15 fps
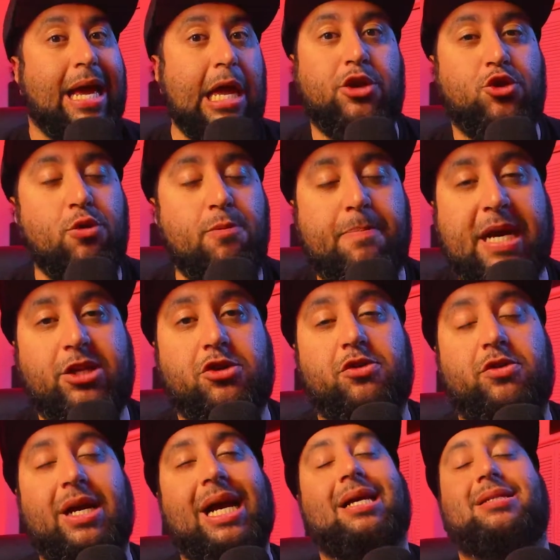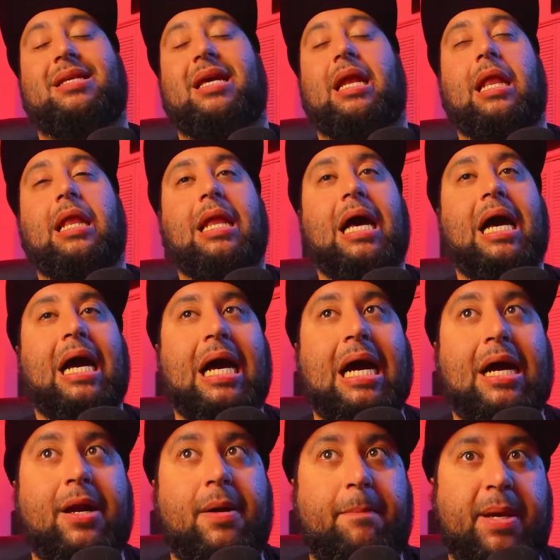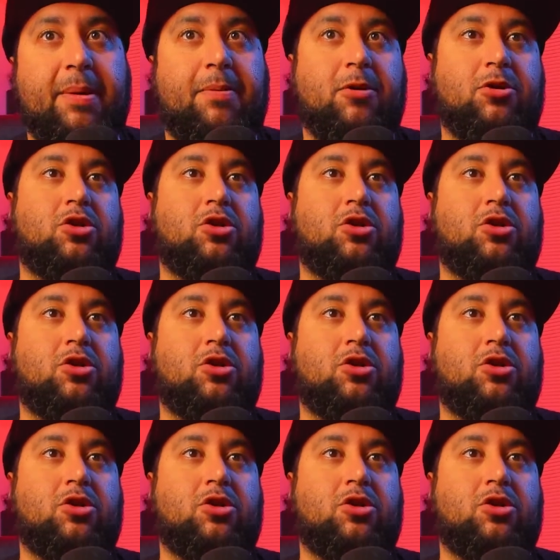And you bet your ass that a lot of people